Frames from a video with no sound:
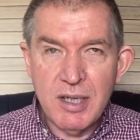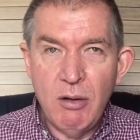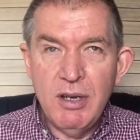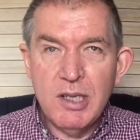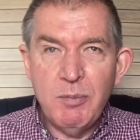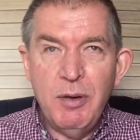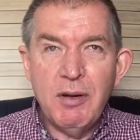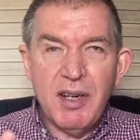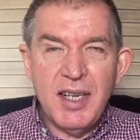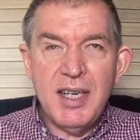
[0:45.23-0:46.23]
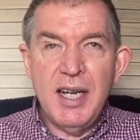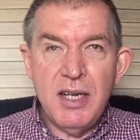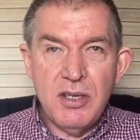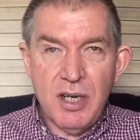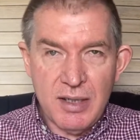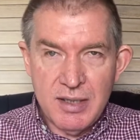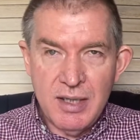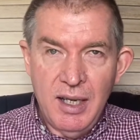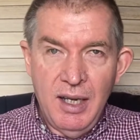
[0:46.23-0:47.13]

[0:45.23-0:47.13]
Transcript: Holy Spirit, teach us